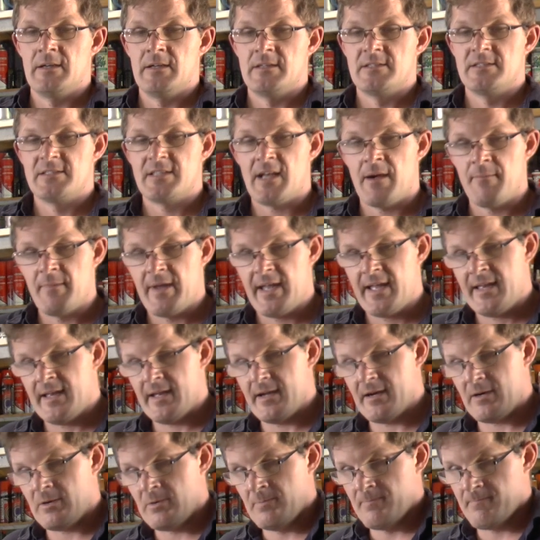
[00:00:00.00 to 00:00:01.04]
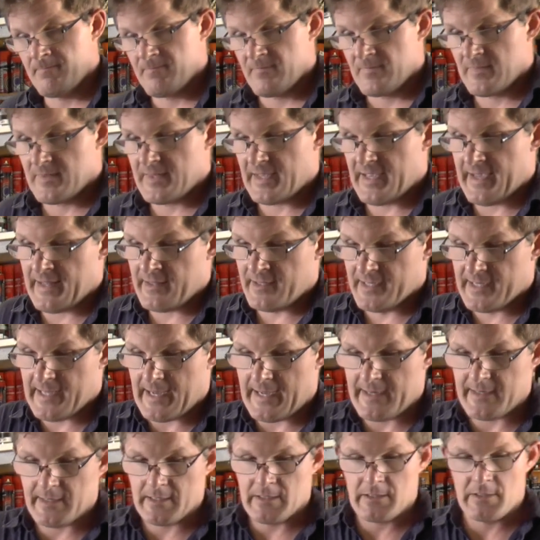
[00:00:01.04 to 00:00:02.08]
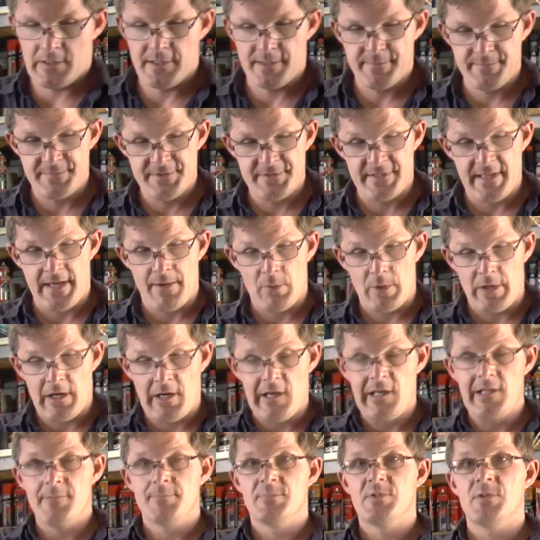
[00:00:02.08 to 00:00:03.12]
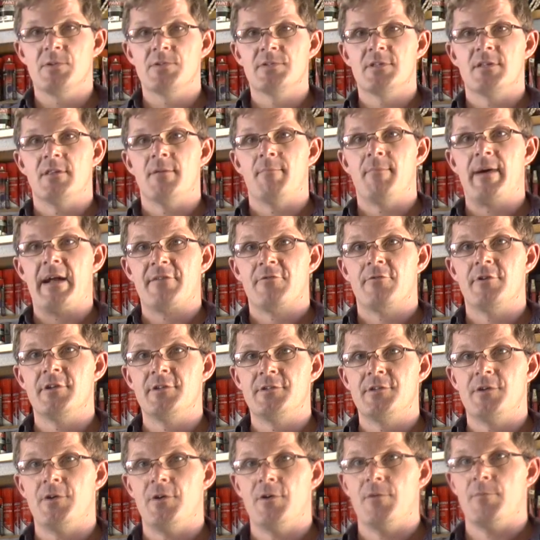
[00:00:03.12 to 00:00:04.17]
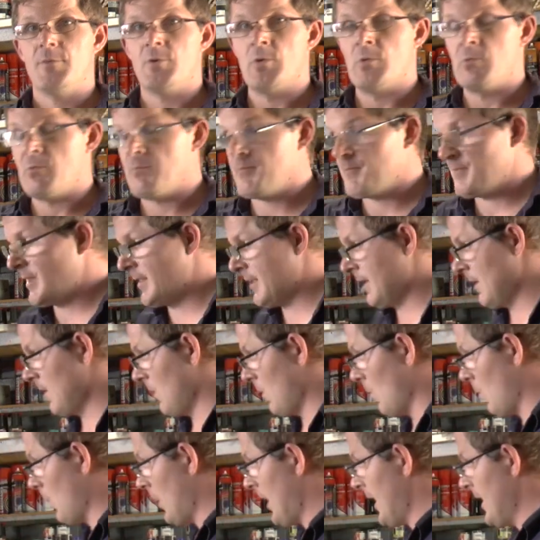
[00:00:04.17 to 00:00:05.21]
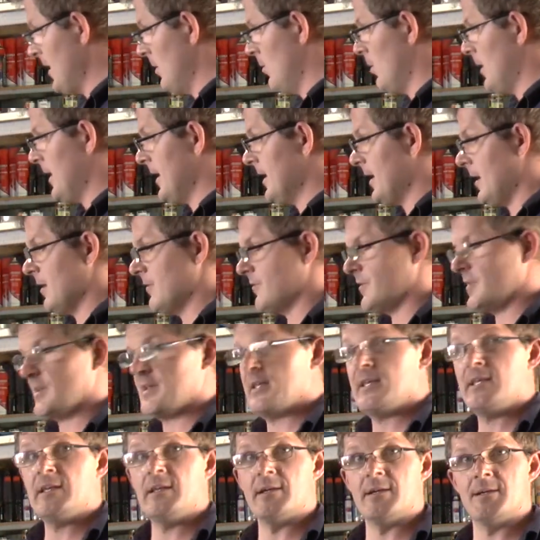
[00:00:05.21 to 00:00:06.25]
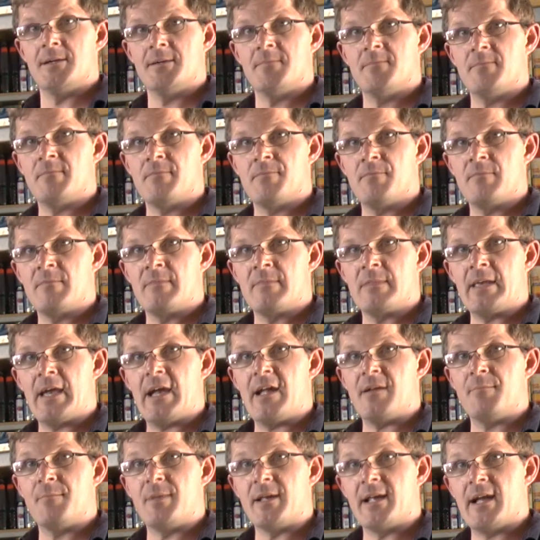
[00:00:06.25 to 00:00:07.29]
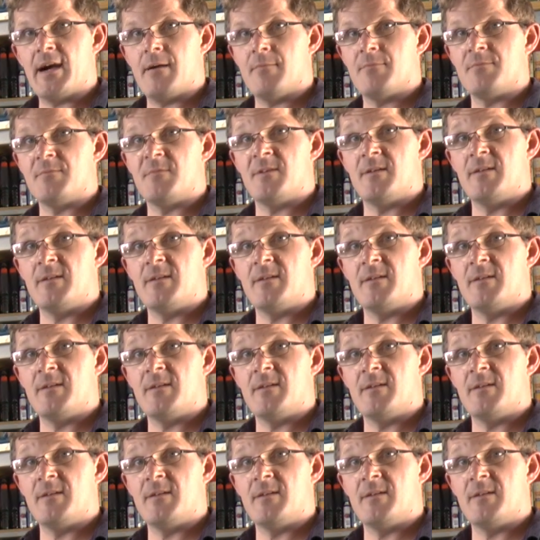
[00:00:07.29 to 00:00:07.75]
Somehow, the alligator clips that were clipped onto the battery terminal way over here had become